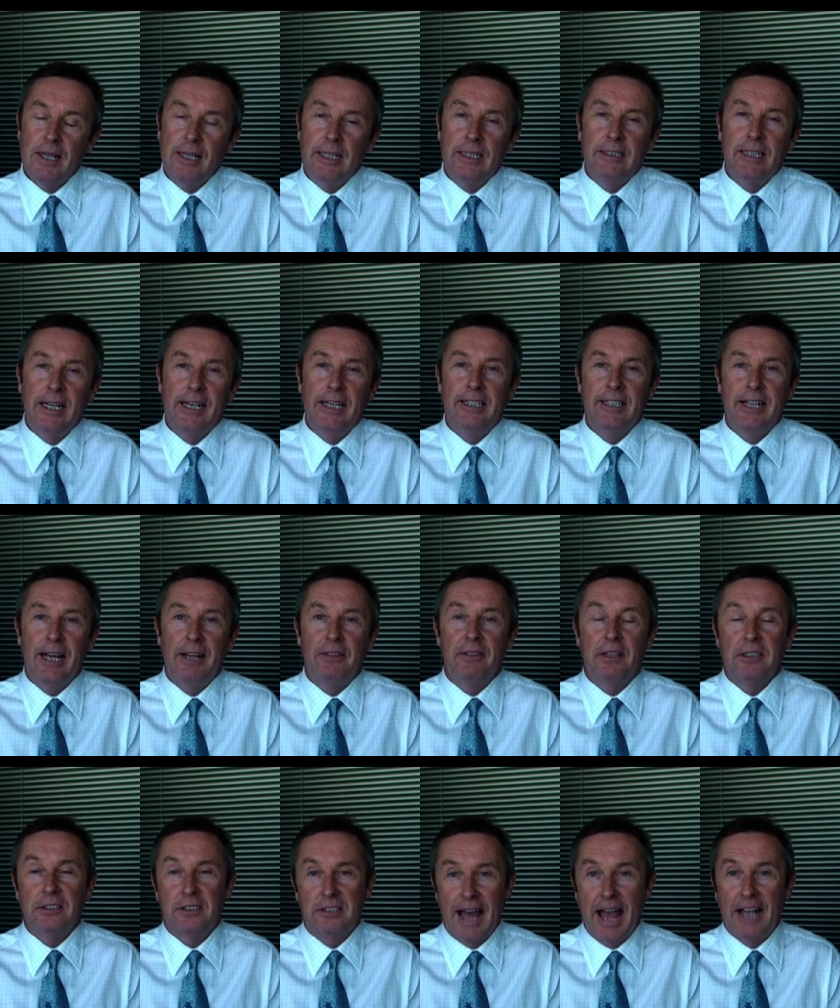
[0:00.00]
is any debt
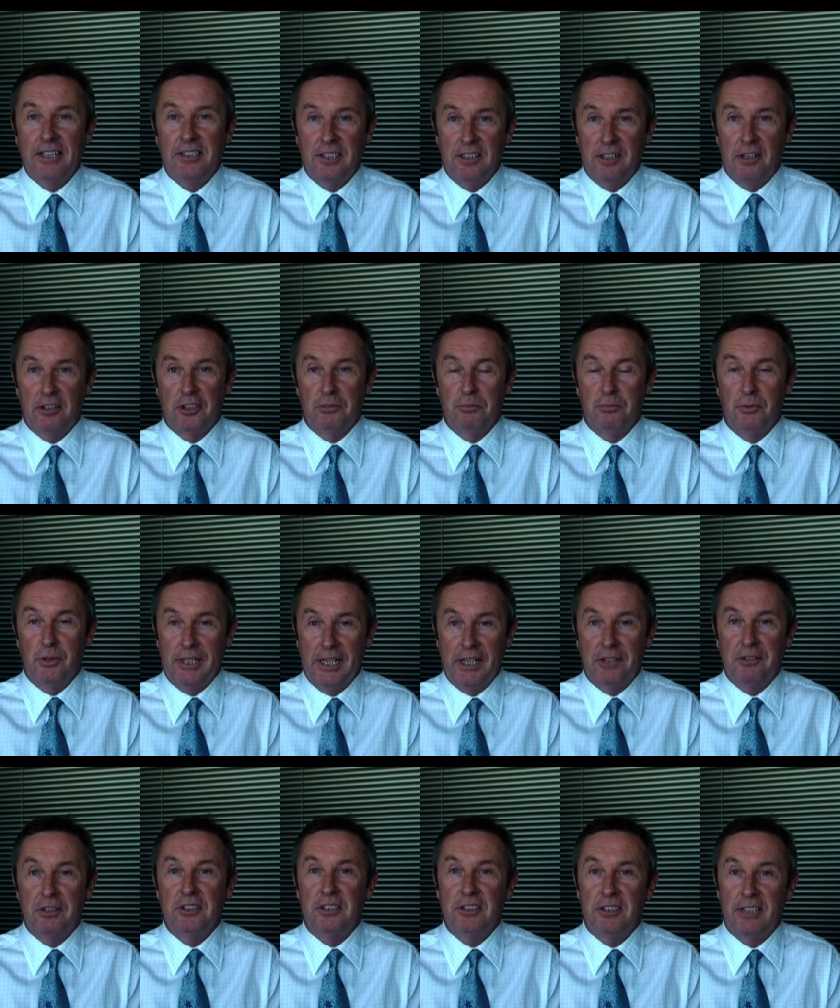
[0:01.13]
that's tax deductible, where the
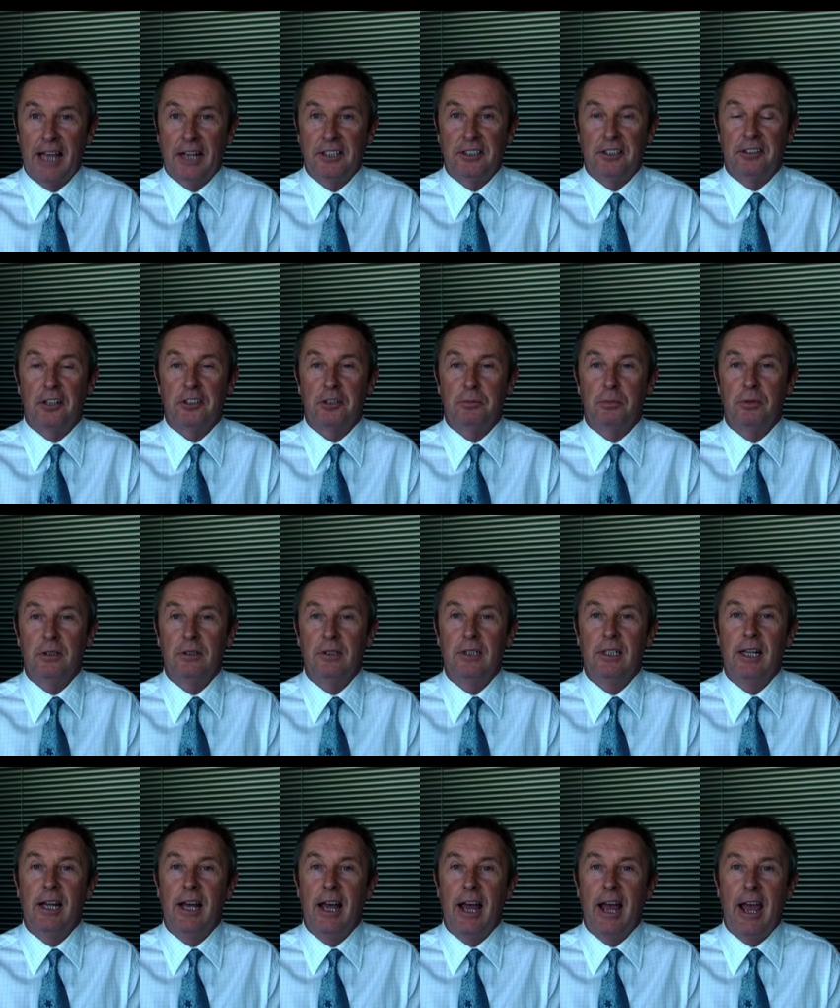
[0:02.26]
interest is tax deductible,
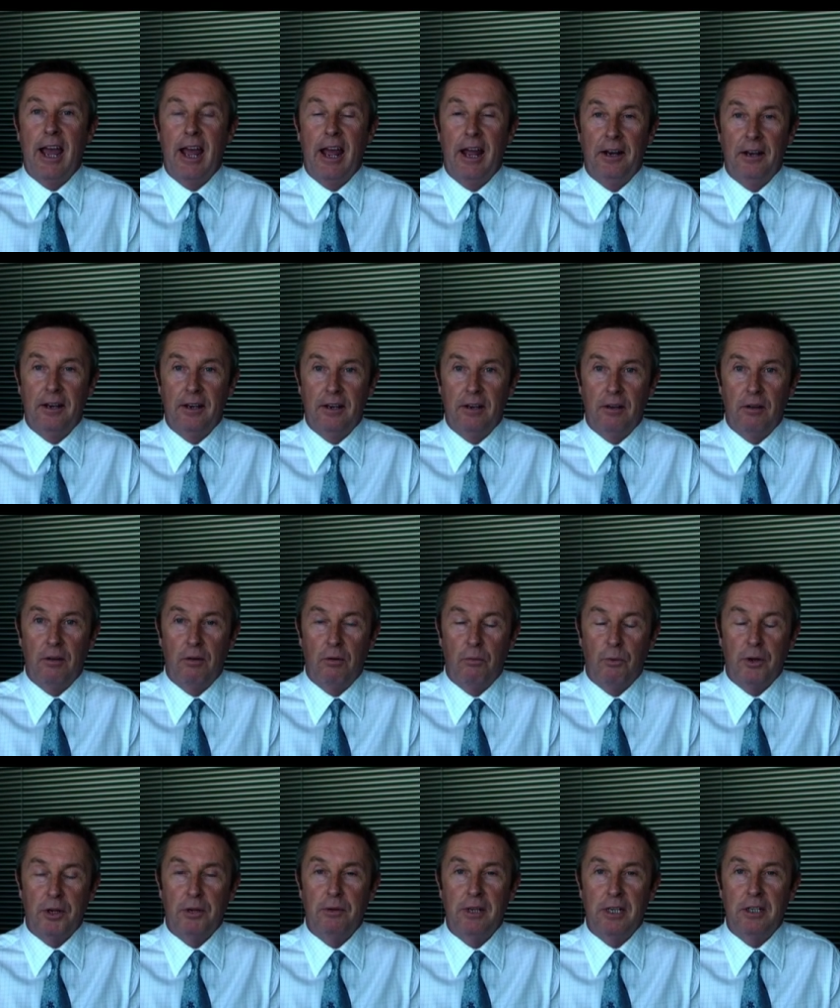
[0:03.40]
and
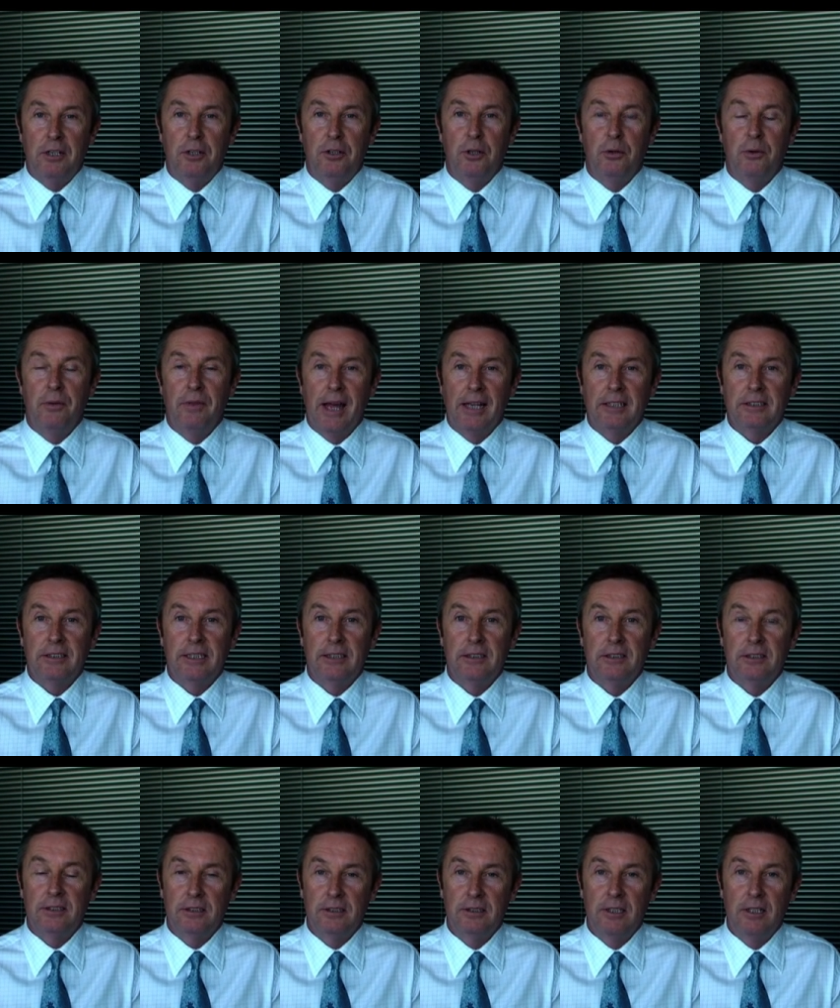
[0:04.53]
what you need to do in that sense
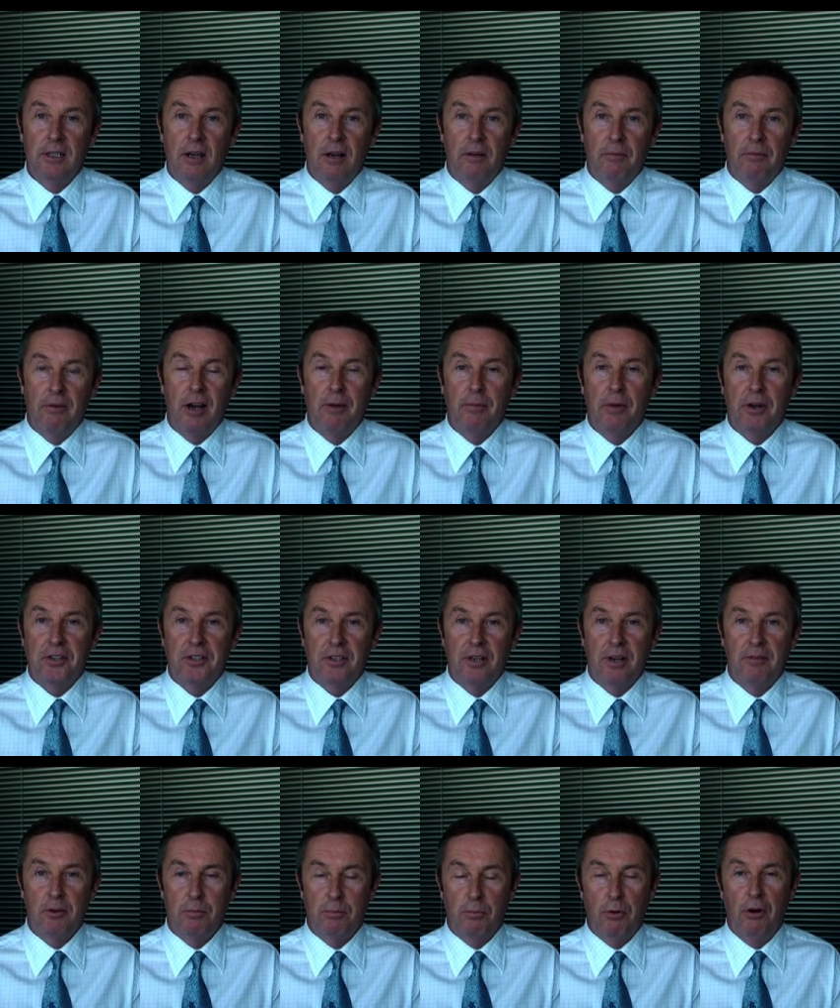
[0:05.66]
is very much,
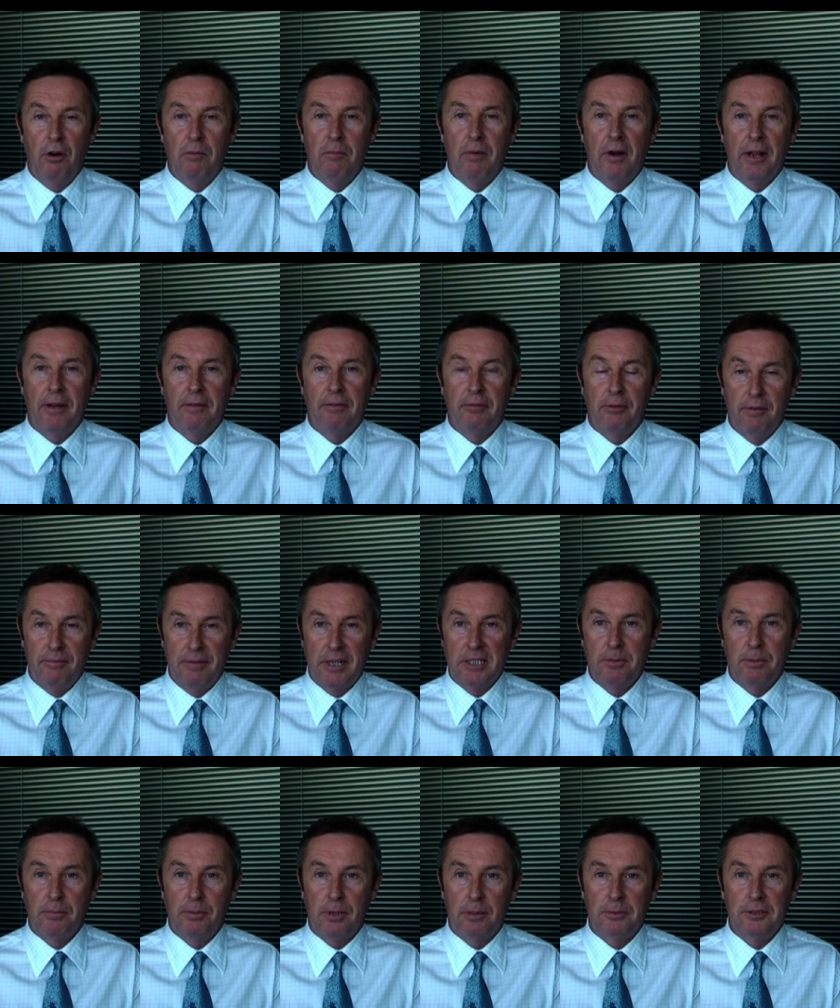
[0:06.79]
if you borrow money for
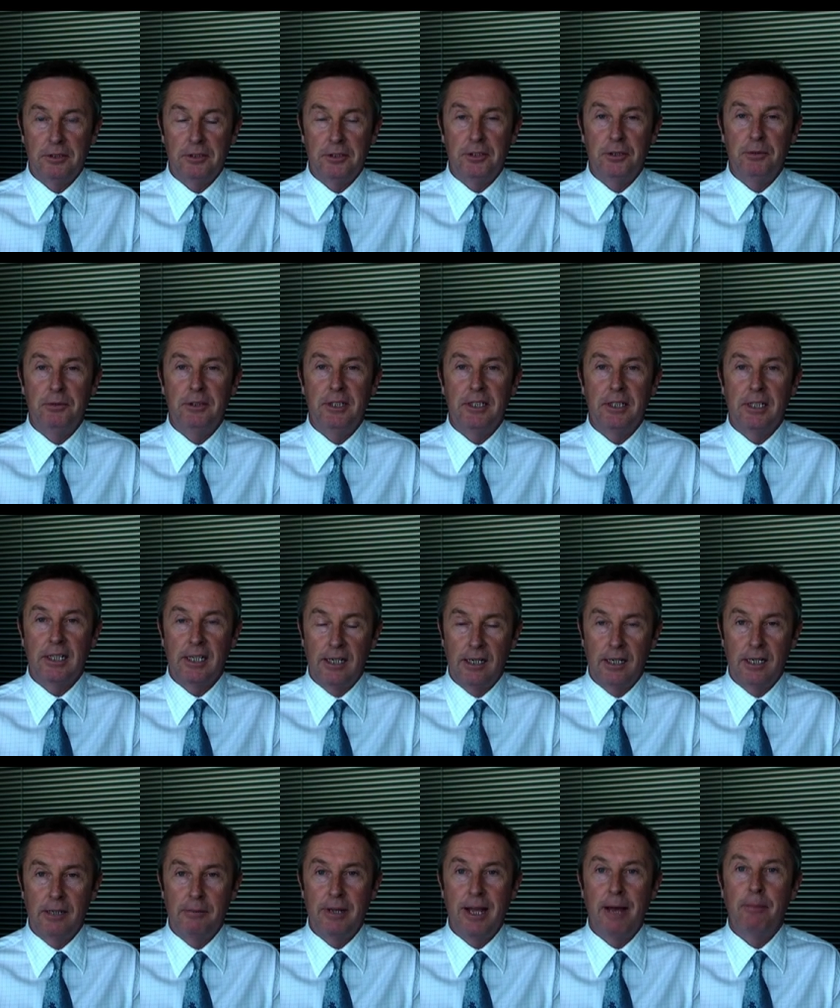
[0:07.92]
investment purposes, you need to
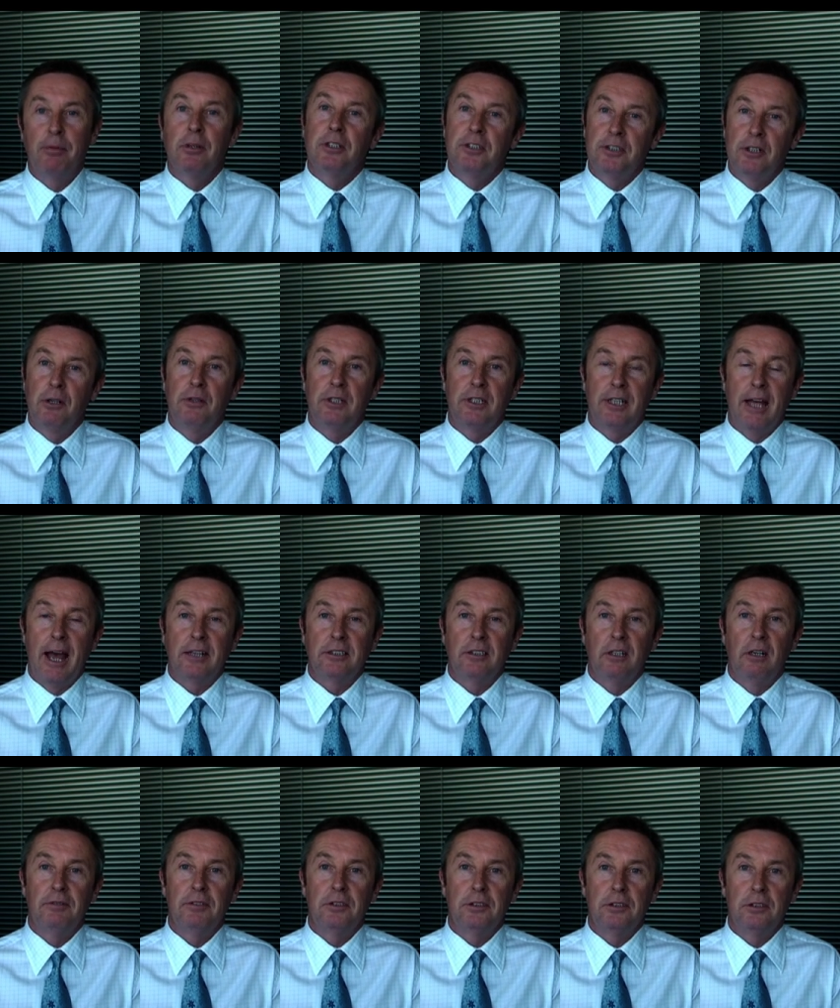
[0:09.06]
clearly be able to show the tax
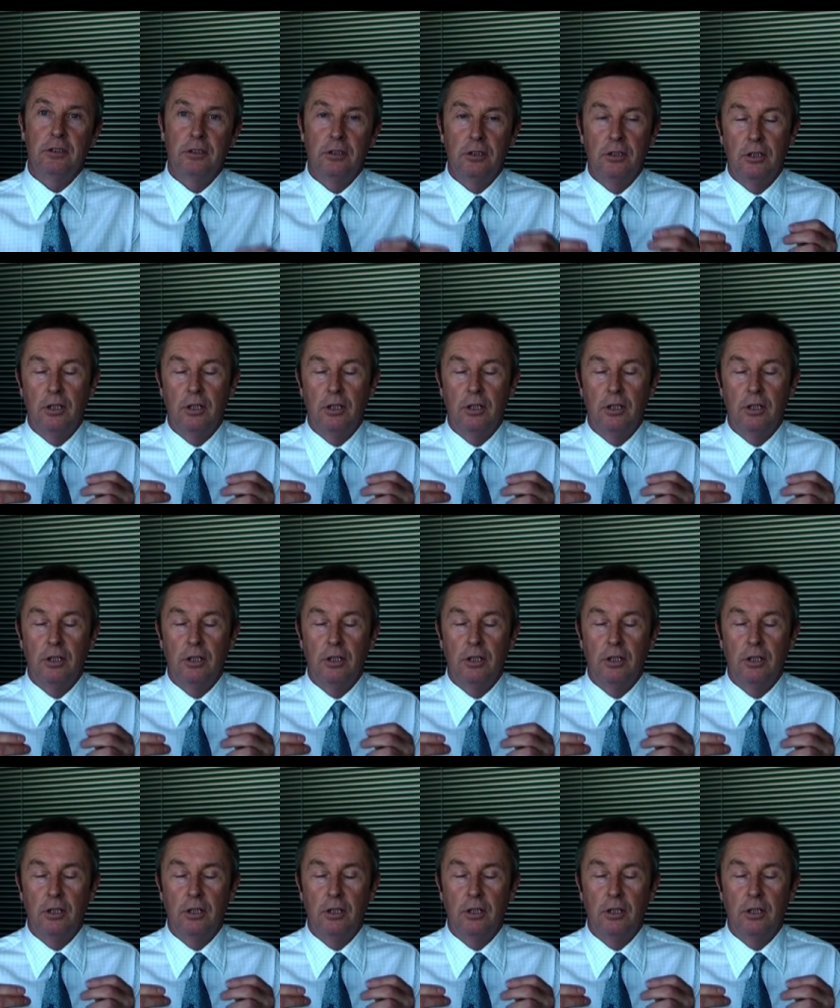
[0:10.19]
office